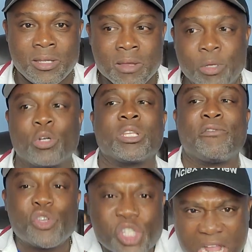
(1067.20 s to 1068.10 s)
Because if
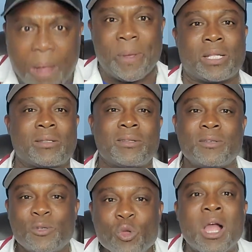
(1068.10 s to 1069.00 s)
you stop it,
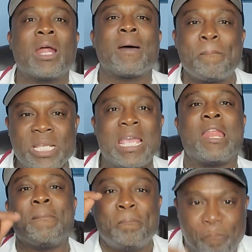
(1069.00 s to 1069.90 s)
you're gonna be
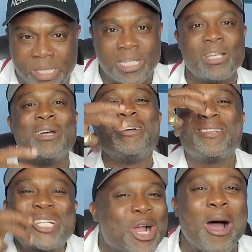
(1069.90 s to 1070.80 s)
in big
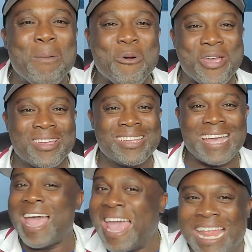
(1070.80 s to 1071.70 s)
trouble.
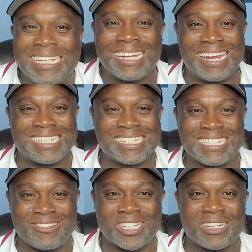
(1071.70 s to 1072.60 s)
Nclex
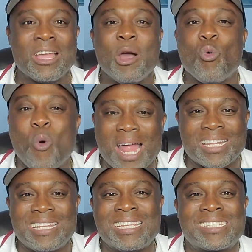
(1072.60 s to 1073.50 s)
situation.
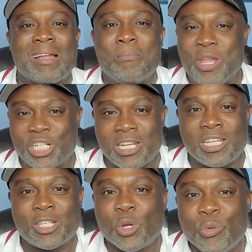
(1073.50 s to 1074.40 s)
What is the patient
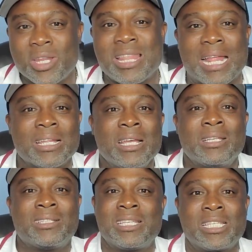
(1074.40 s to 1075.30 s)
is doing that
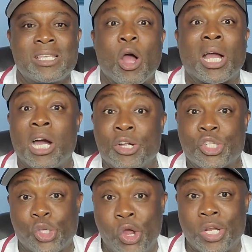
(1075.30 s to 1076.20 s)
is your
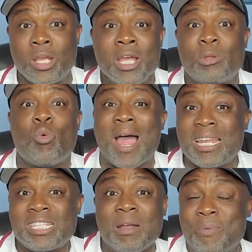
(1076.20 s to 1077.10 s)
concern? What
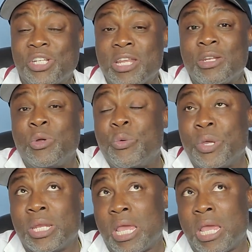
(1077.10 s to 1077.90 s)
is the patient doing?